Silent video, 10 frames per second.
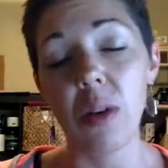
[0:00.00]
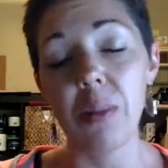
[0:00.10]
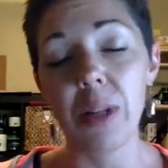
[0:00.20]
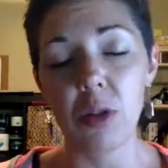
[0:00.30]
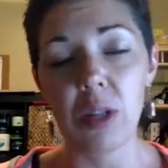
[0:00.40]

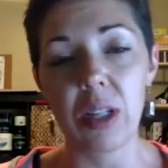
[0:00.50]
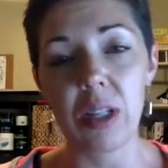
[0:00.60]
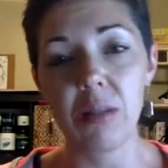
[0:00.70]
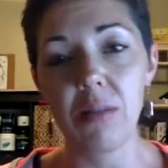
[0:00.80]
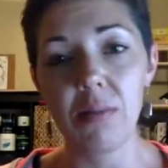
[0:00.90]

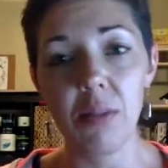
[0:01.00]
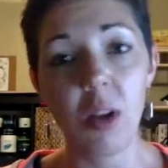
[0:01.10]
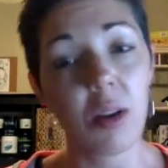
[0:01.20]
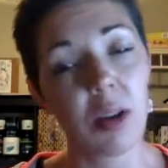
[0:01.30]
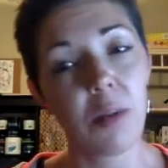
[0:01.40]
Pinterest
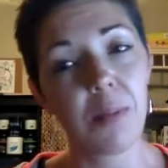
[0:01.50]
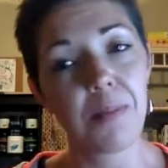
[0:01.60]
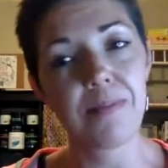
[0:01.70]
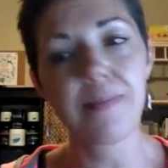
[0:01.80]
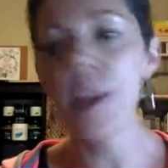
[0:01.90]
also.
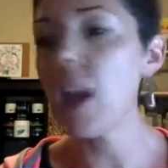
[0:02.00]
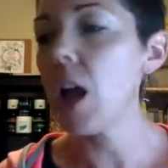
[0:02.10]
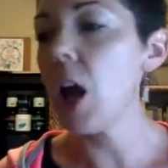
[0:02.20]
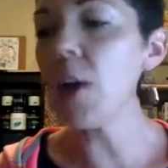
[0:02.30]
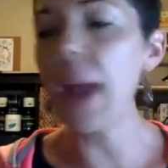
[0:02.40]

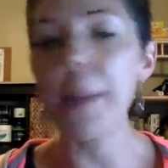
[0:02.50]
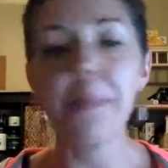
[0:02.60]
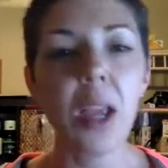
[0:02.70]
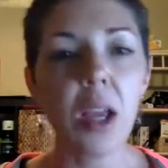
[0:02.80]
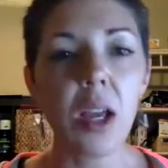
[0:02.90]
Okay,
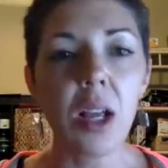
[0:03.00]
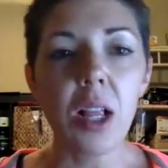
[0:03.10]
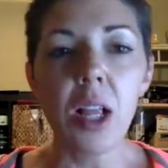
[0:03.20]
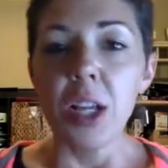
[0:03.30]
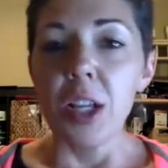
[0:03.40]

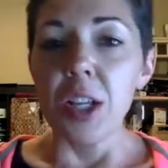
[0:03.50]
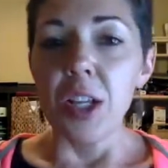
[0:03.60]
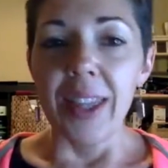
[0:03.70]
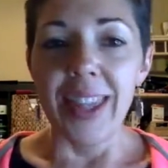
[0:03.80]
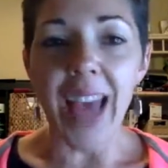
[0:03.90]

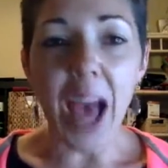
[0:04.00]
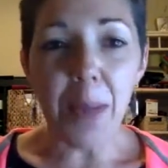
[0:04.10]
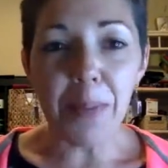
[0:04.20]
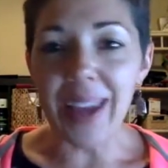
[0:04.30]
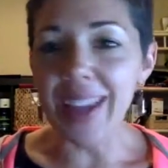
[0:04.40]
that
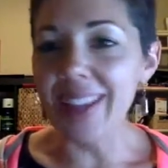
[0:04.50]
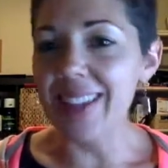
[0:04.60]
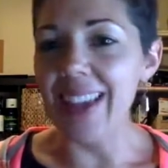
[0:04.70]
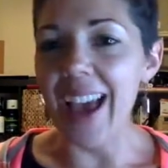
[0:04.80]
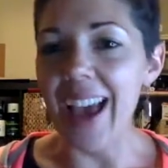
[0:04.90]
being
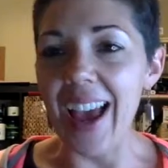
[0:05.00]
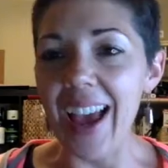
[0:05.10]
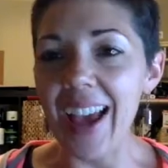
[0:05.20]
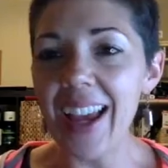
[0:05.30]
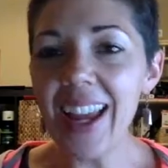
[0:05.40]

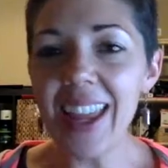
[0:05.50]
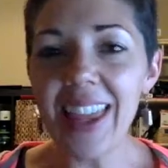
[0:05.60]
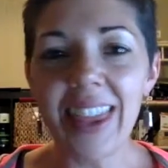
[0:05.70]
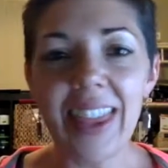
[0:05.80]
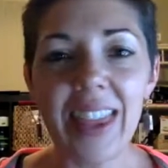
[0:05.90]
said,
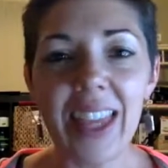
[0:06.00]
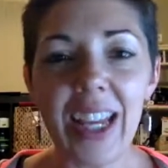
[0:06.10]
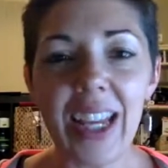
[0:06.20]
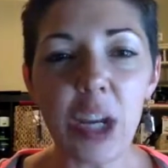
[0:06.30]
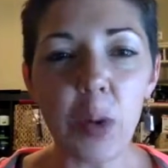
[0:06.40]

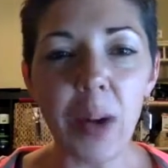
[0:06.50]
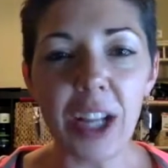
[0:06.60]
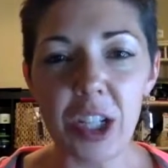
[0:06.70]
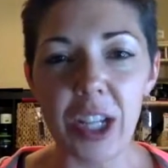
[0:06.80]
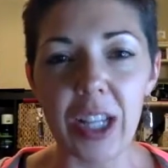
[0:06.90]
any
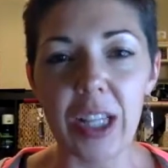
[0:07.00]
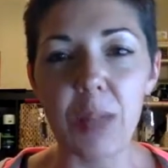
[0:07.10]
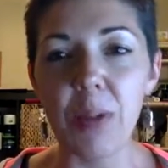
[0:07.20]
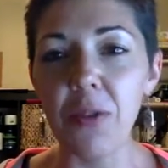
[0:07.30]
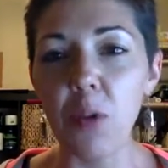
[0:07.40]
questions
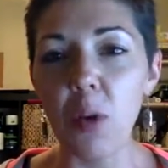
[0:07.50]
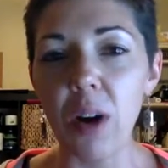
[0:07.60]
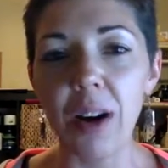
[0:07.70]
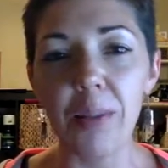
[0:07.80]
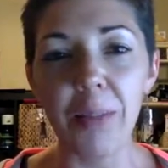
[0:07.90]

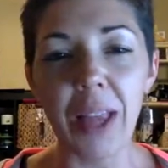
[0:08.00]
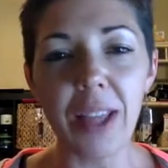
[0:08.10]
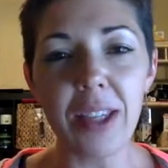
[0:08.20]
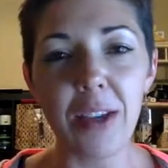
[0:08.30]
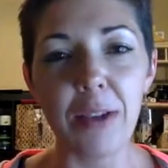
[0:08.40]
before,
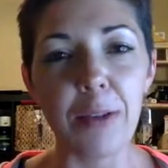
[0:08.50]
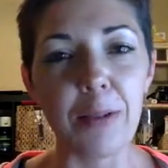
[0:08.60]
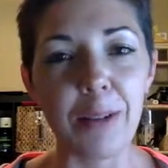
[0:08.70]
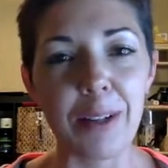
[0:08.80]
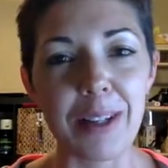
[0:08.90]
bless you,
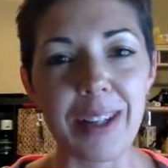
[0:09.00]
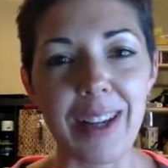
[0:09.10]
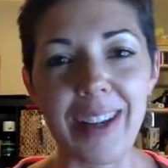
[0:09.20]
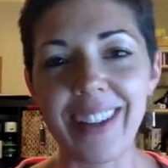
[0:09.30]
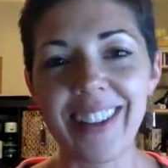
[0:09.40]
Christy.